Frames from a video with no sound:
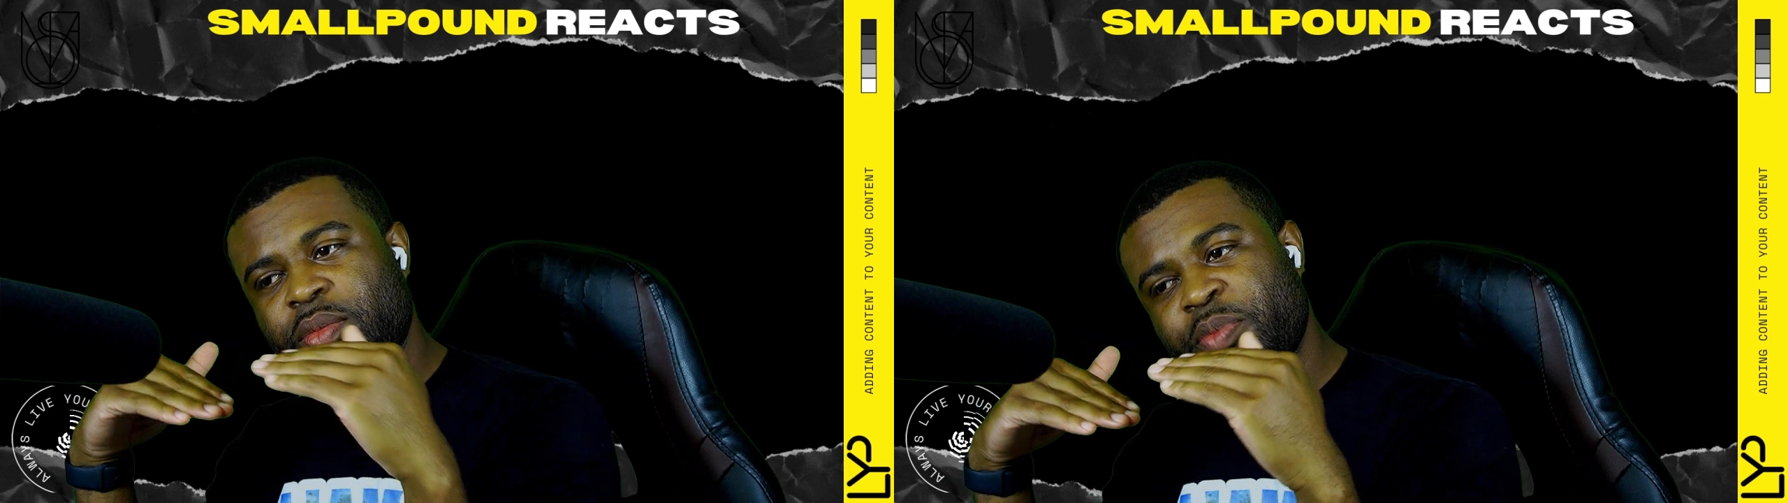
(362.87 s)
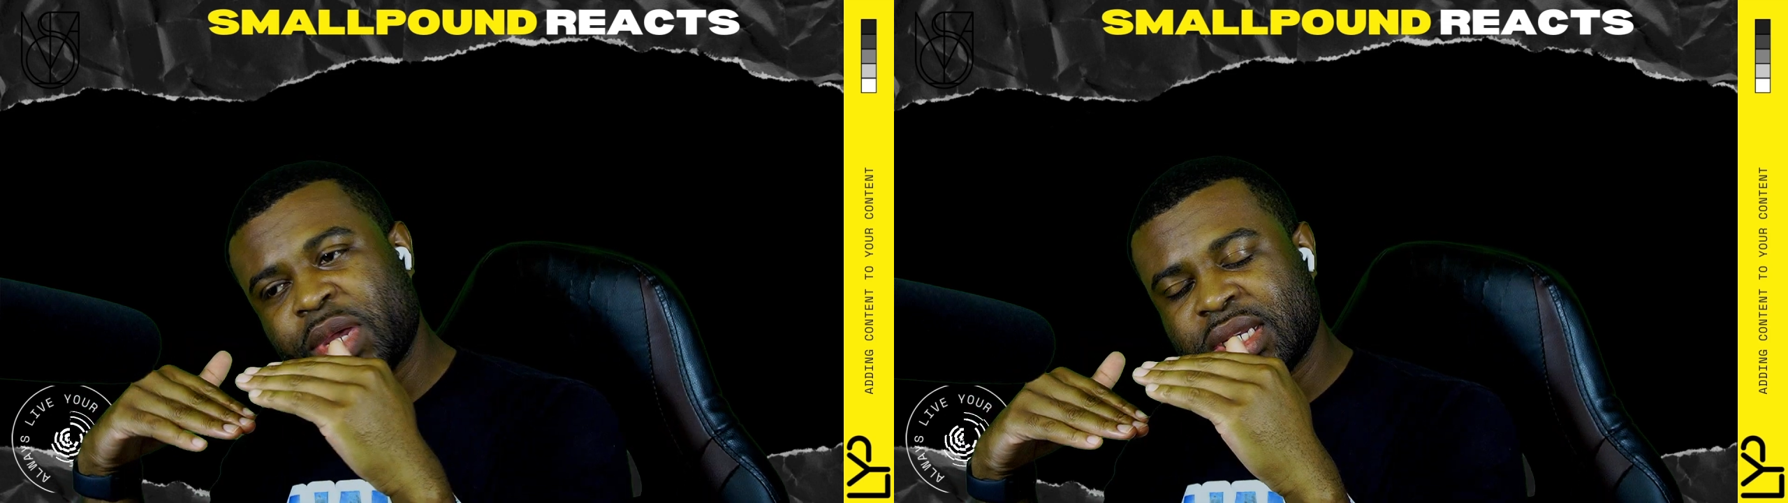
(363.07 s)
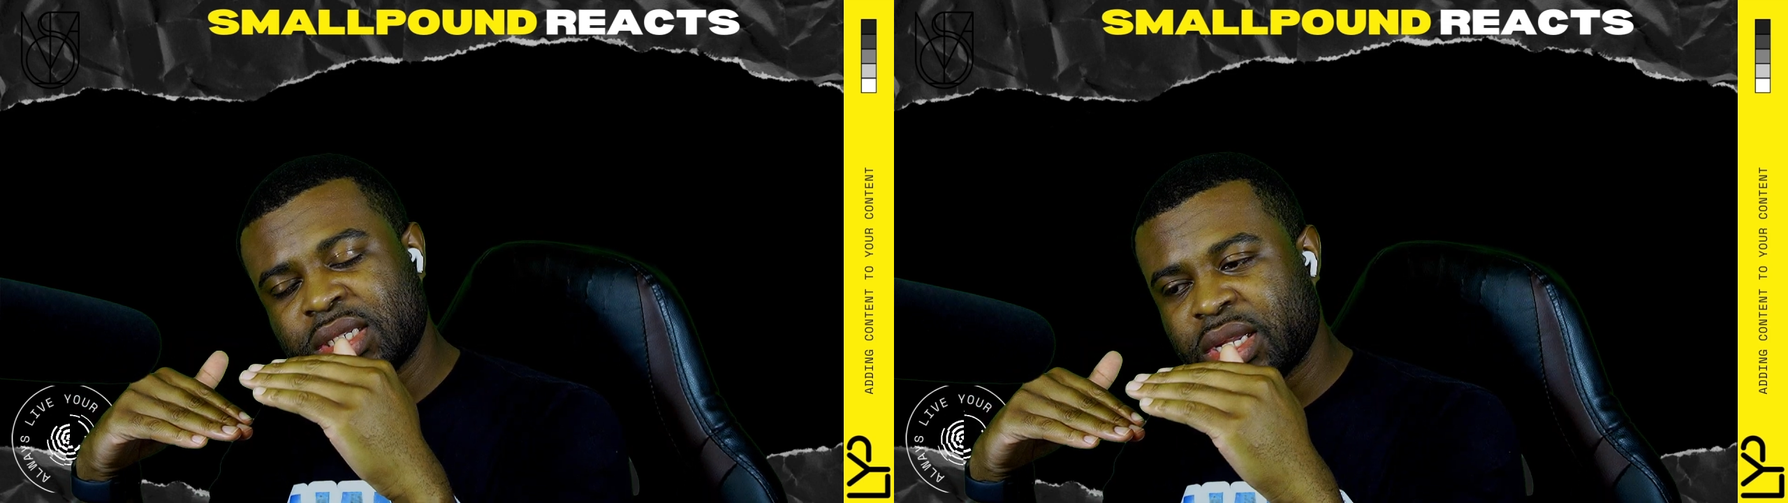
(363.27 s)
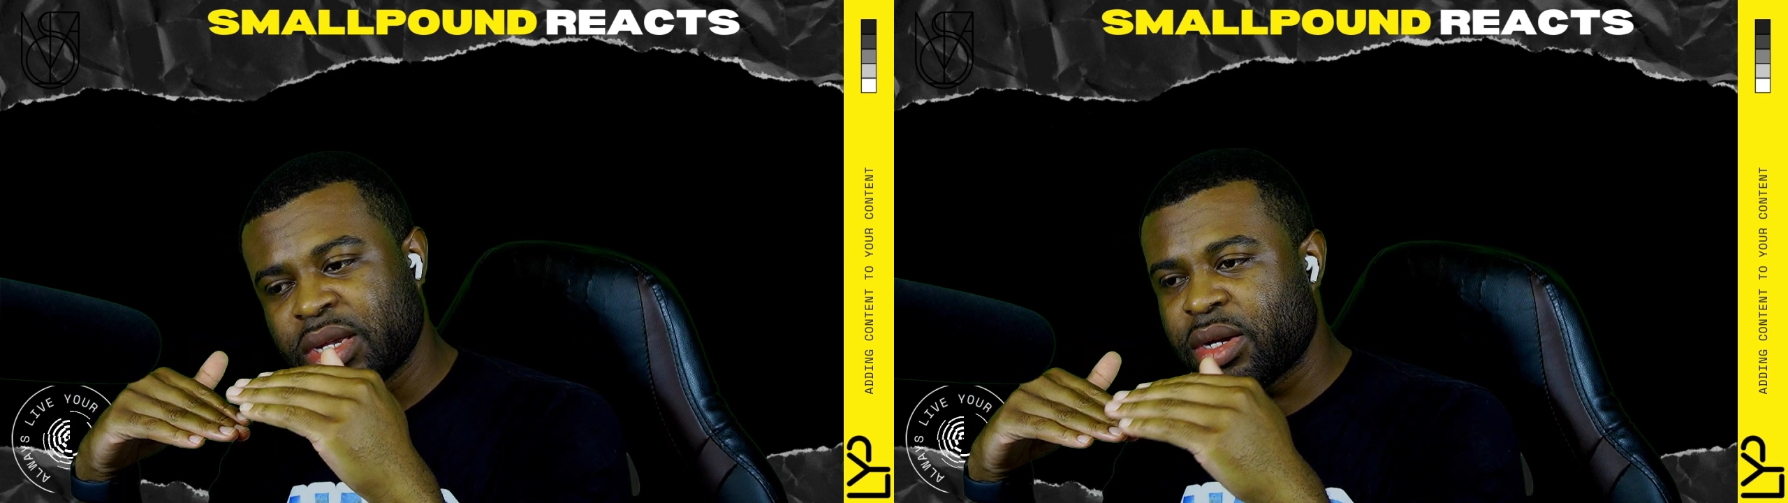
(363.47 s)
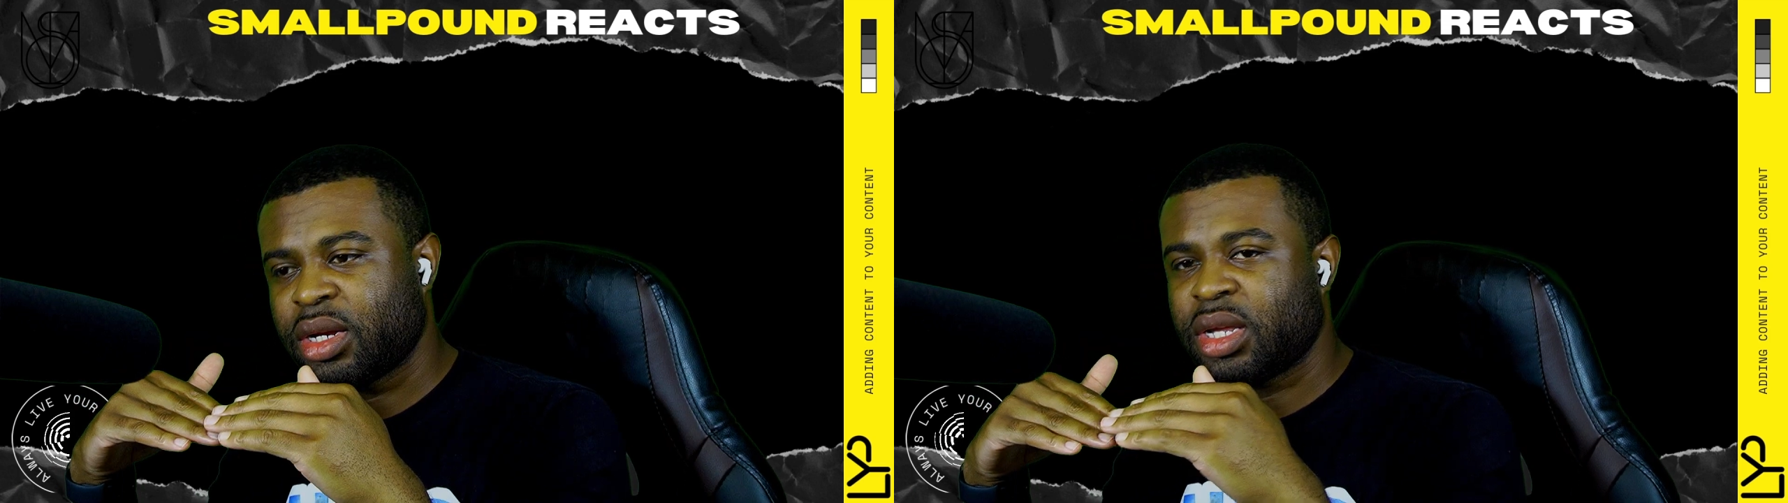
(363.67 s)
bass
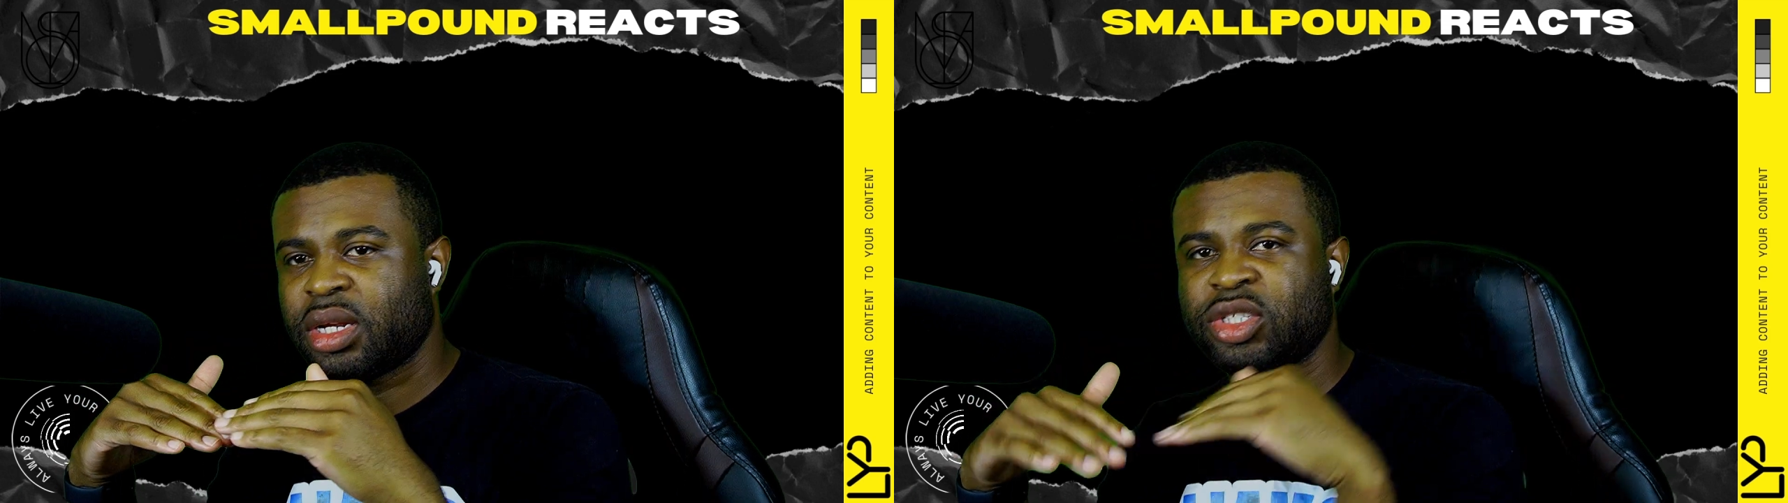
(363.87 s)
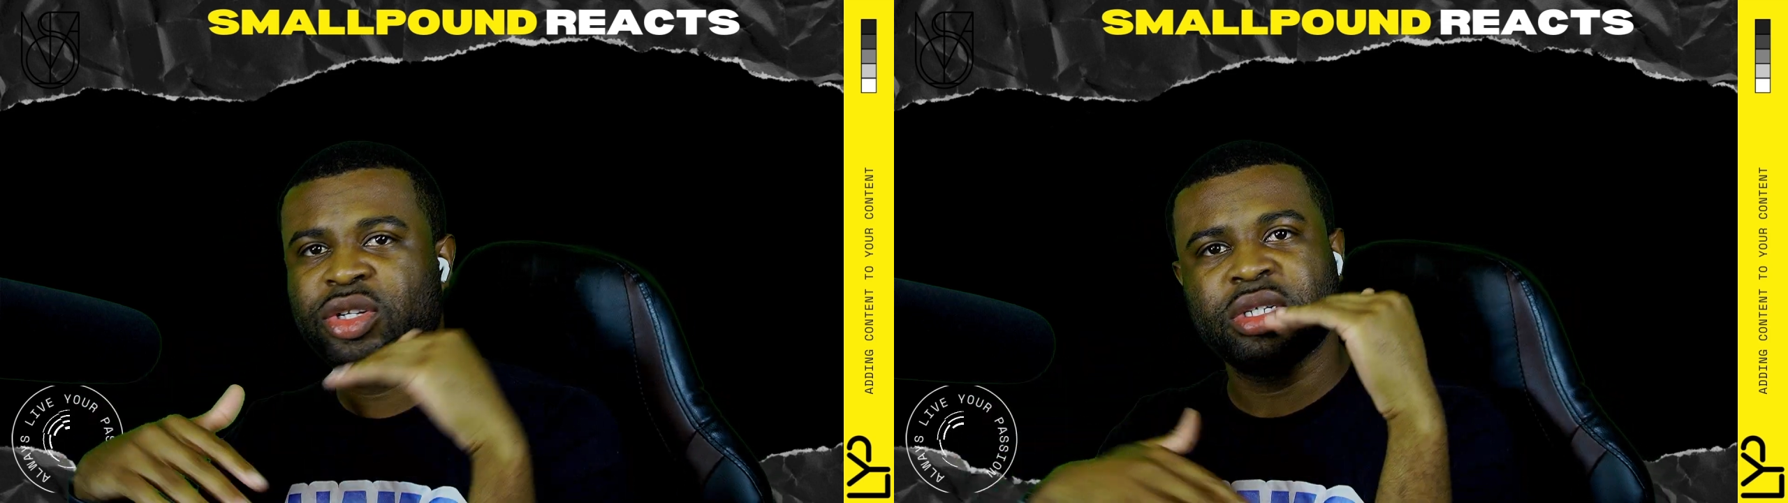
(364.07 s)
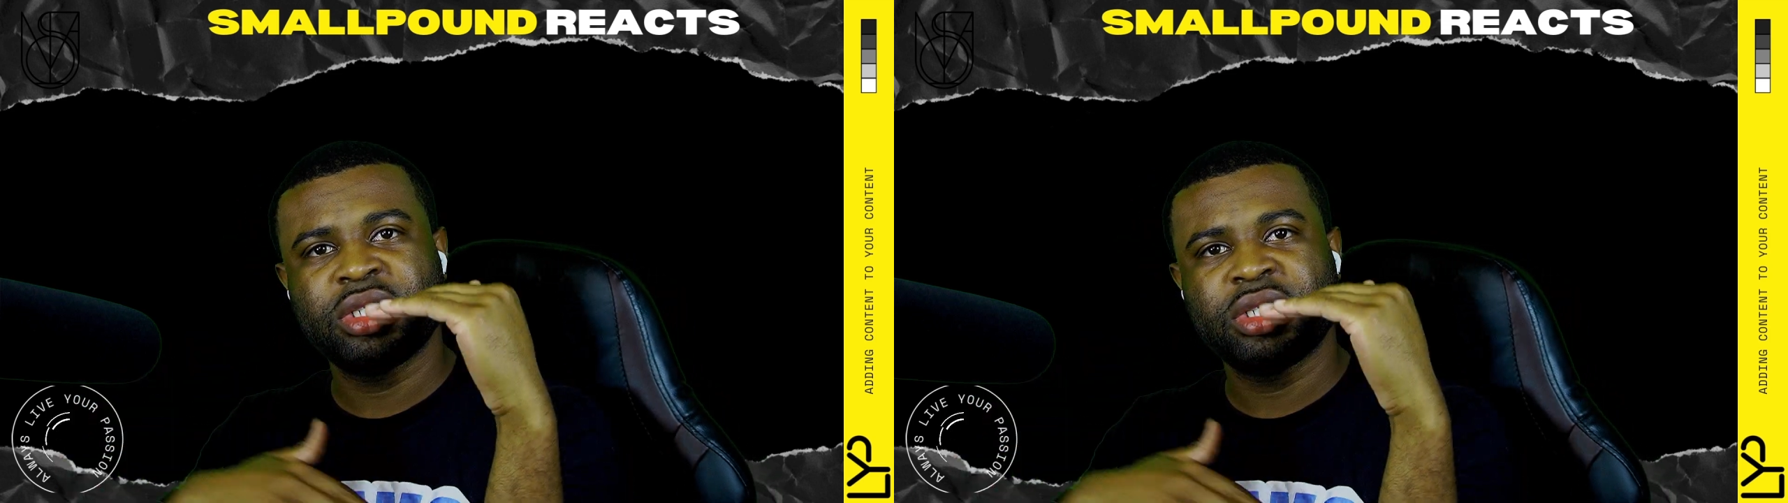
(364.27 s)
layer, and then it starts